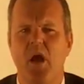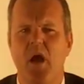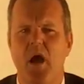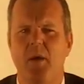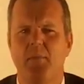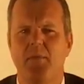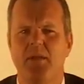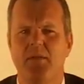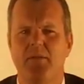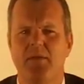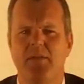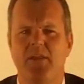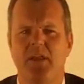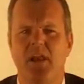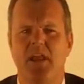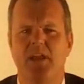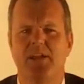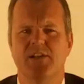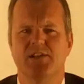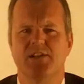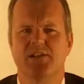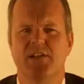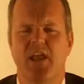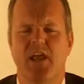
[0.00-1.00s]
A bit about the
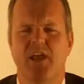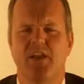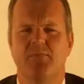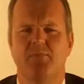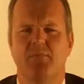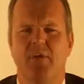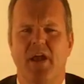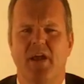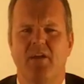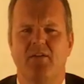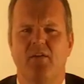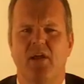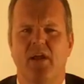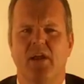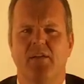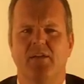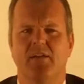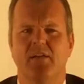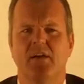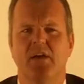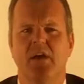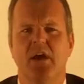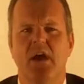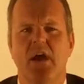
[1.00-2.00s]
legislative
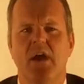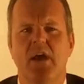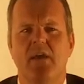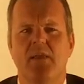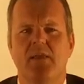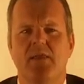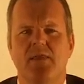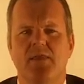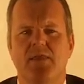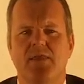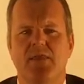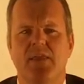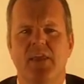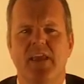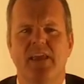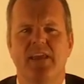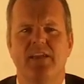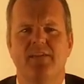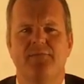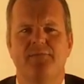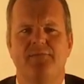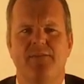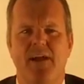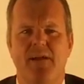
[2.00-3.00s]
background. The
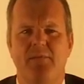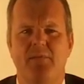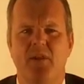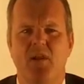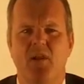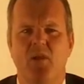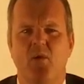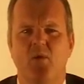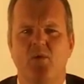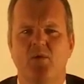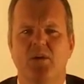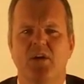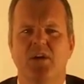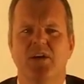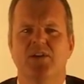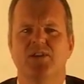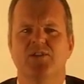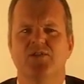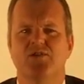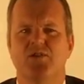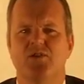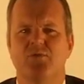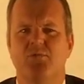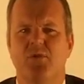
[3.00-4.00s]
Family Law
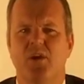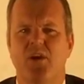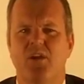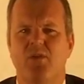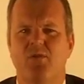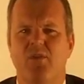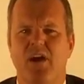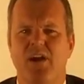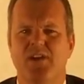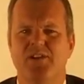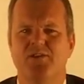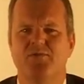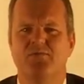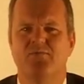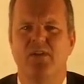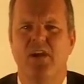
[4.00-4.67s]
Superannuation